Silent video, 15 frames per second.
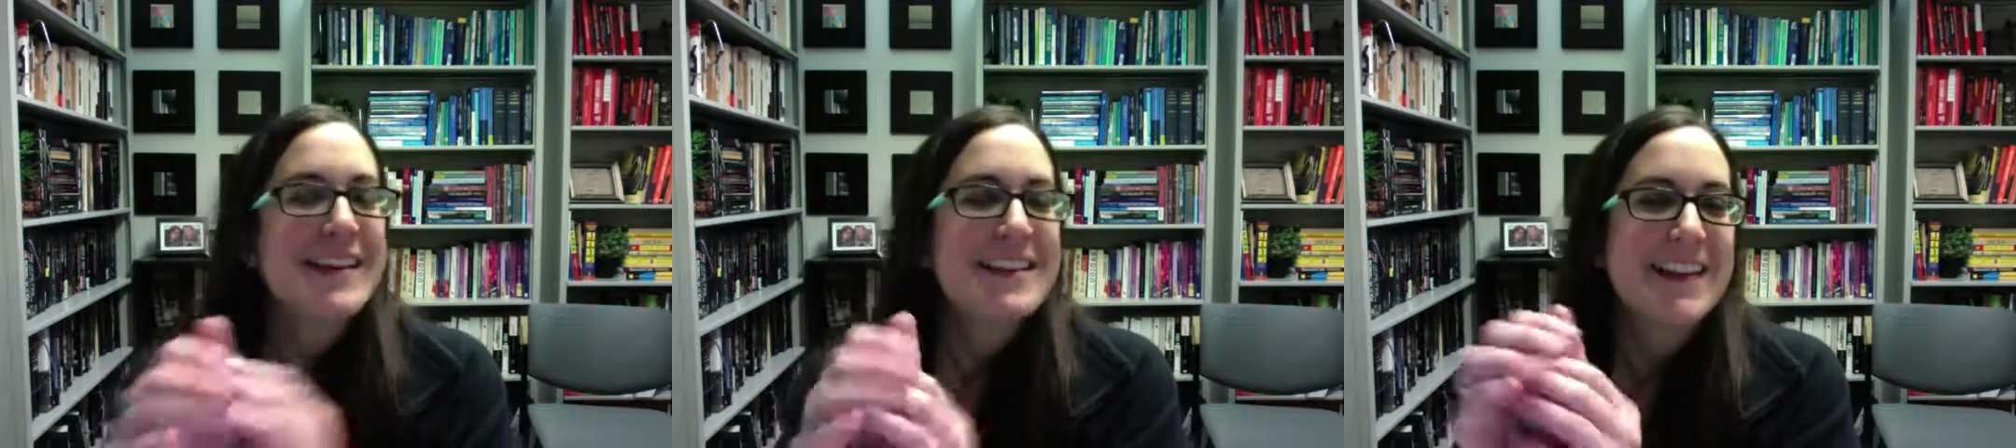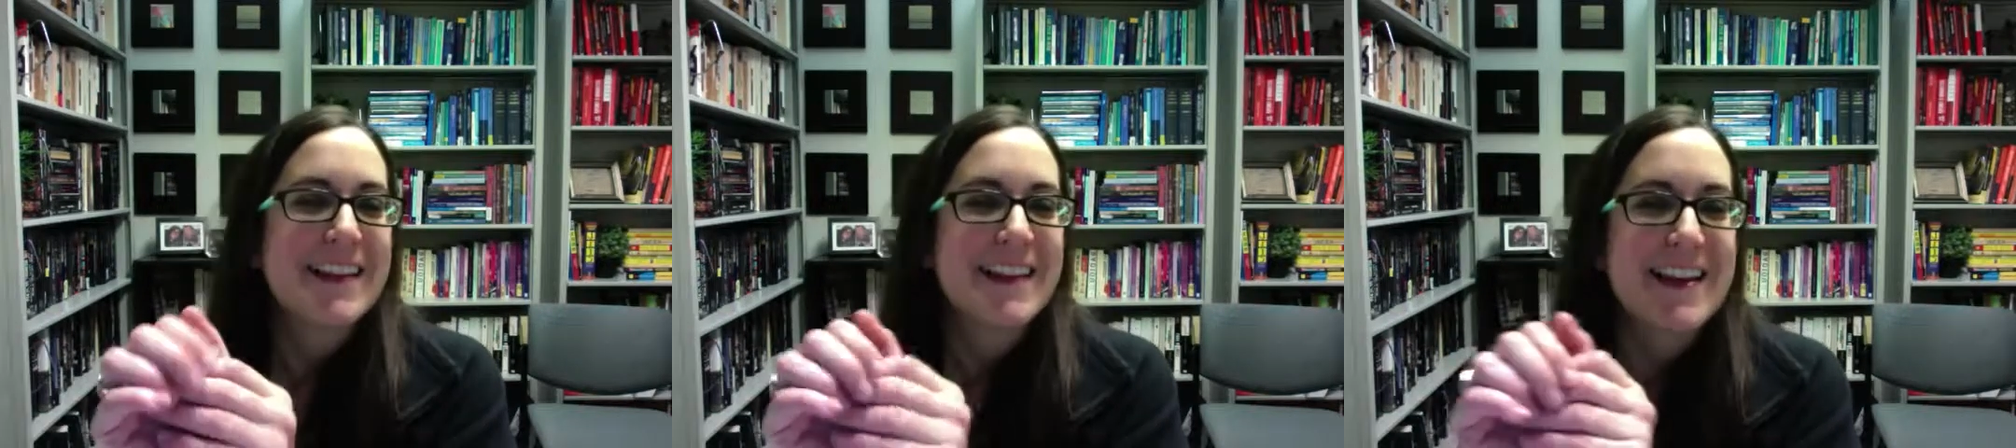
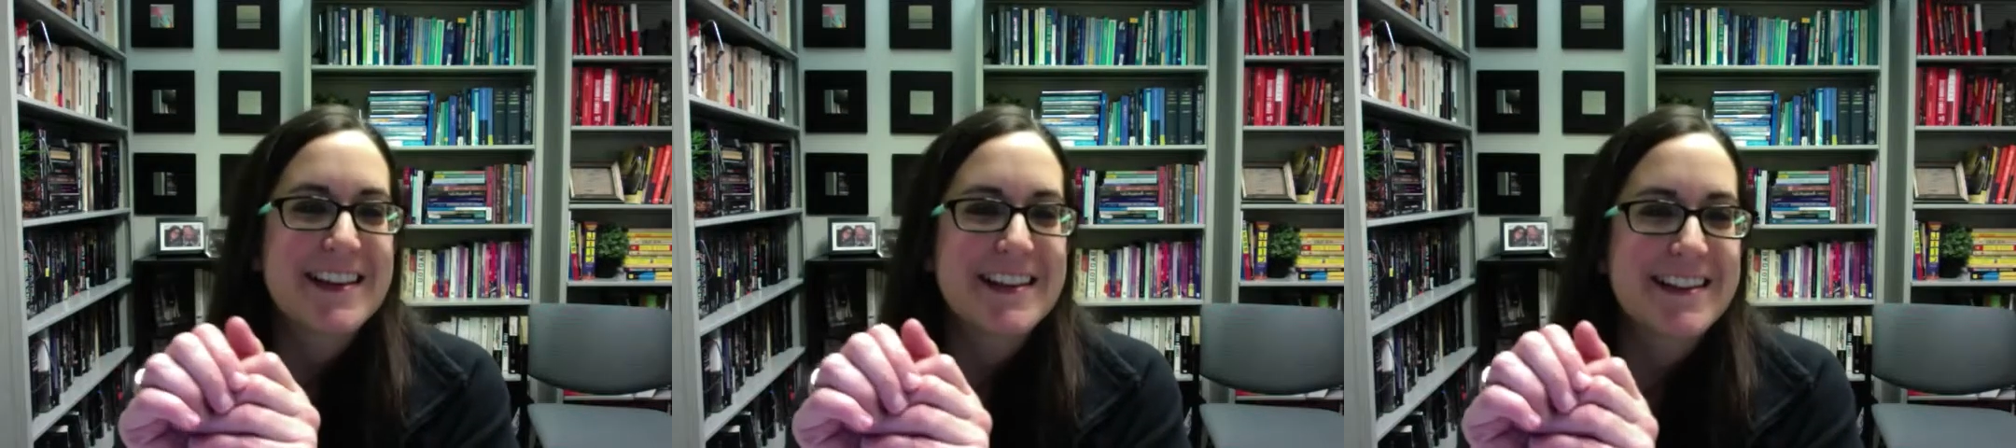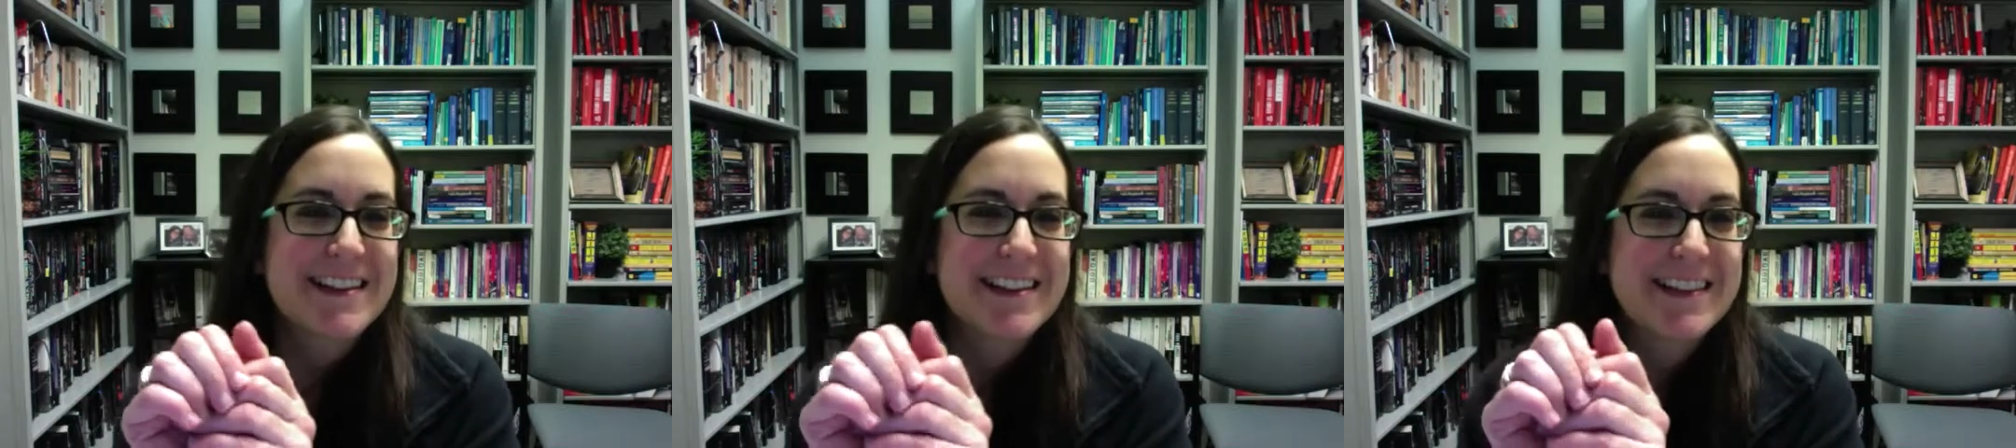that like
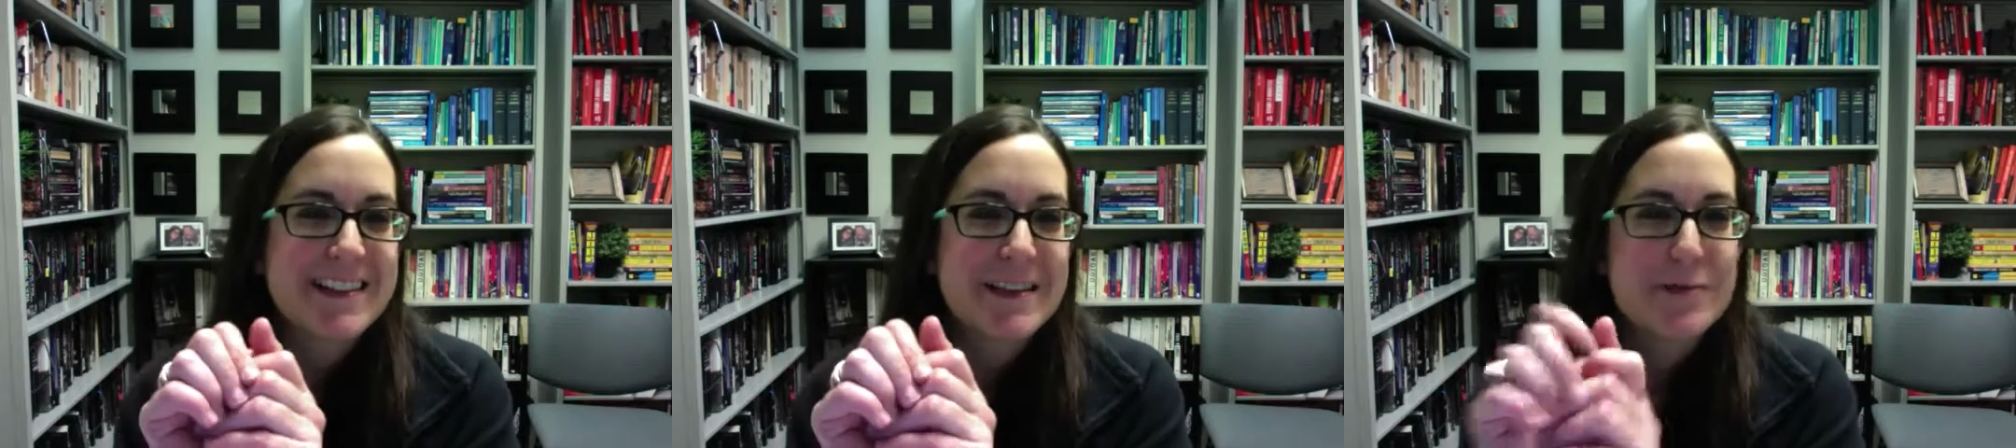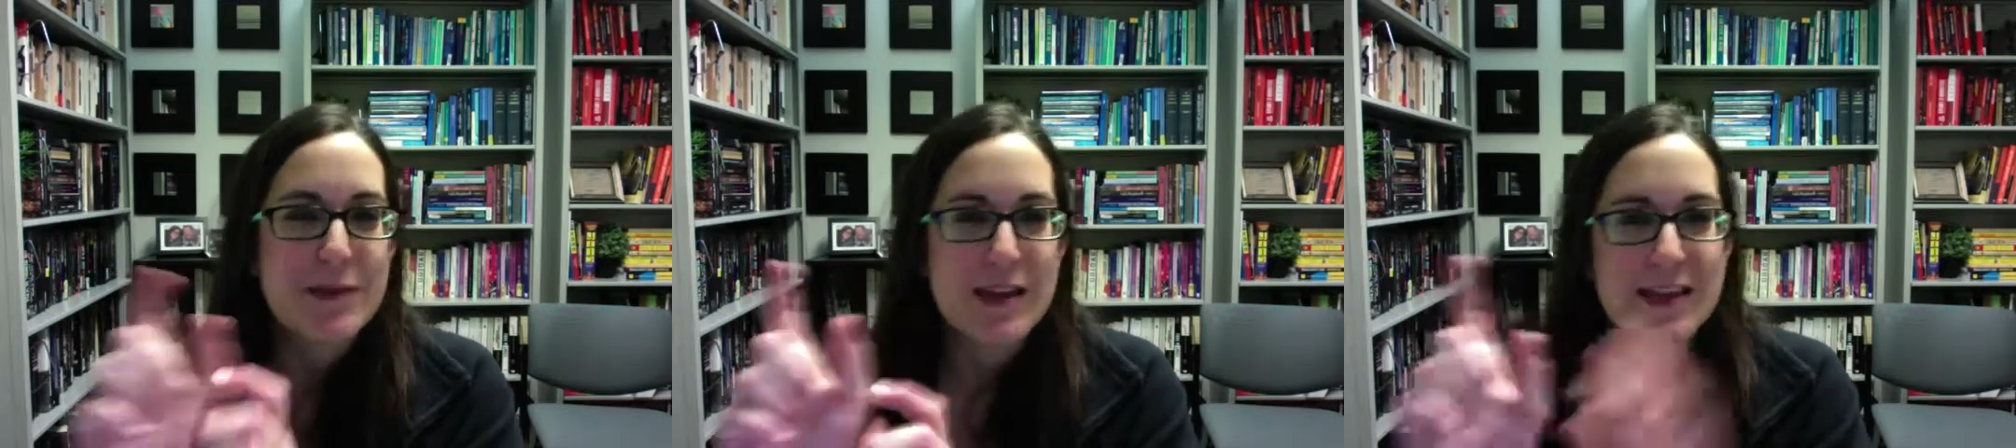to
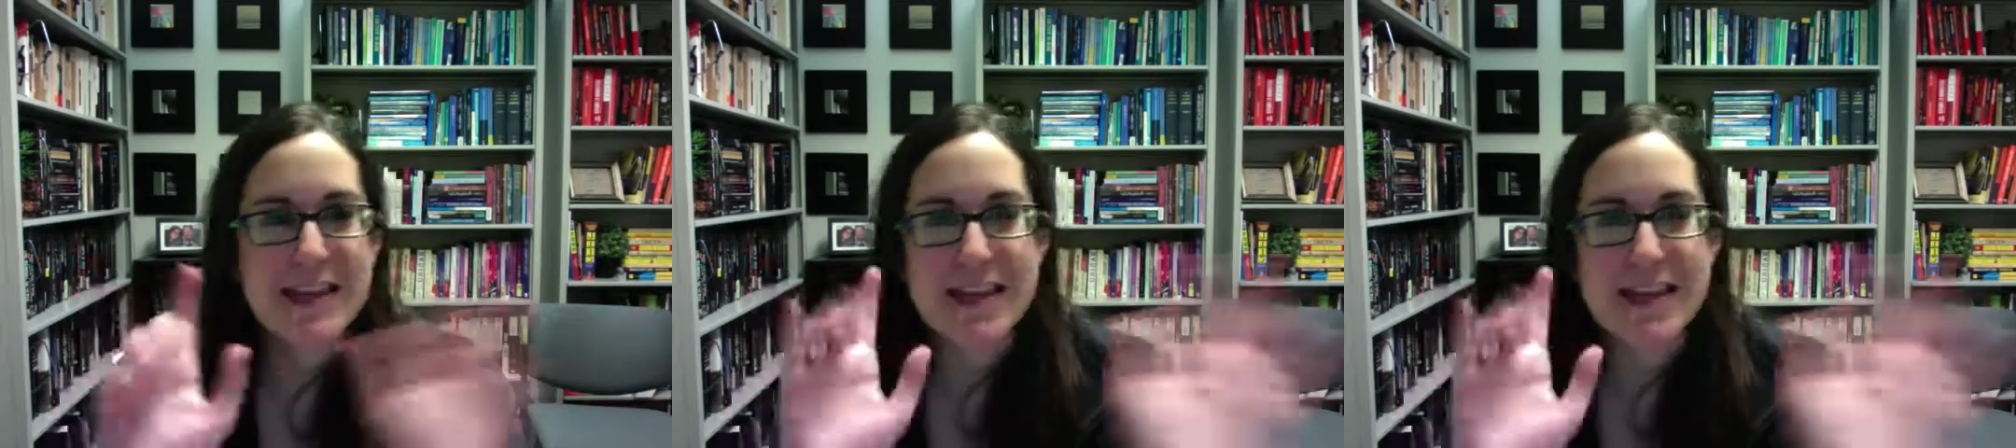submit